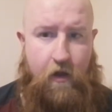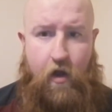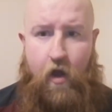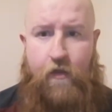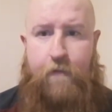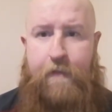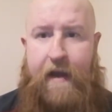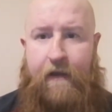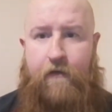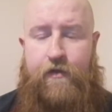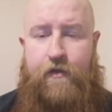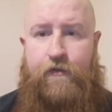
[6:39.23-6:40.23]
on the back
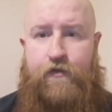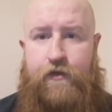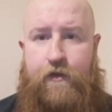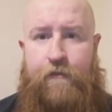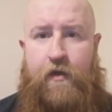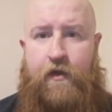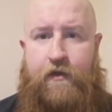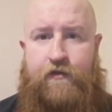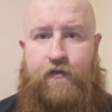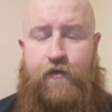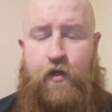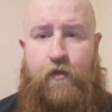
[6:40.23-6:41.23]
of the, the murders
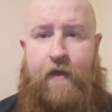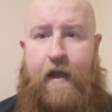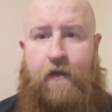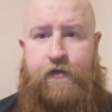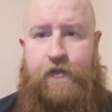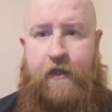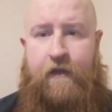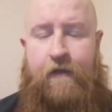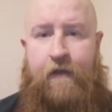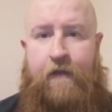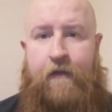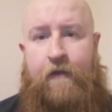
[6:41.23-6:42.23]
of Ucal Chin
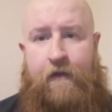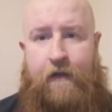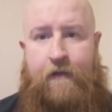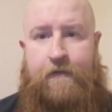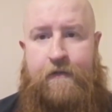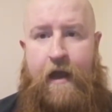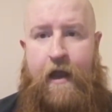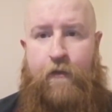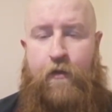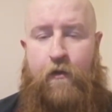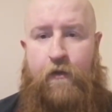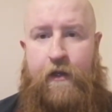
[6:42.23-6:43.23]
and
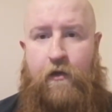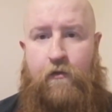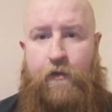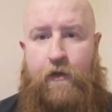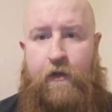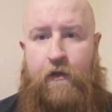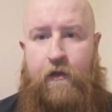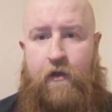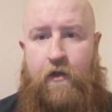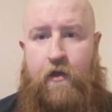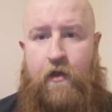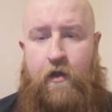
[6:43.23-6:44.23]
Tyrone Gilbert,
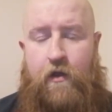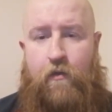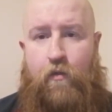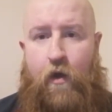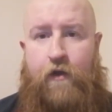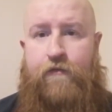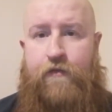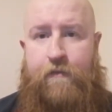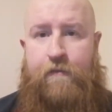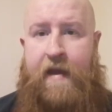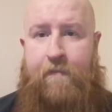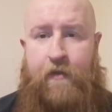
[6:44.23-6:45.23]
one of the
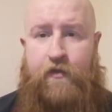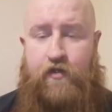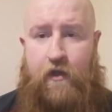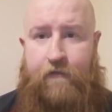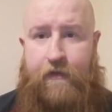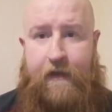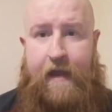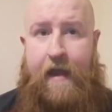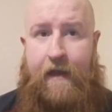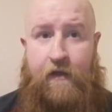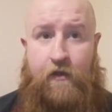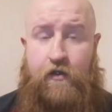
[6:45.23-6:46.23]
members of the
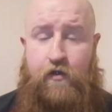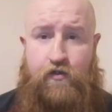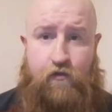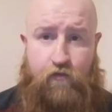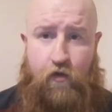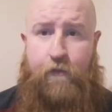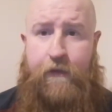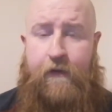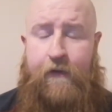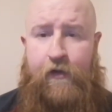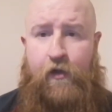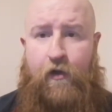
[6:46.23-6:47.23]
gang that used to run up in
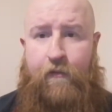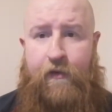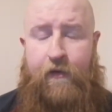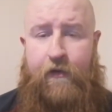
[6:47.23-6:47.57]
the club,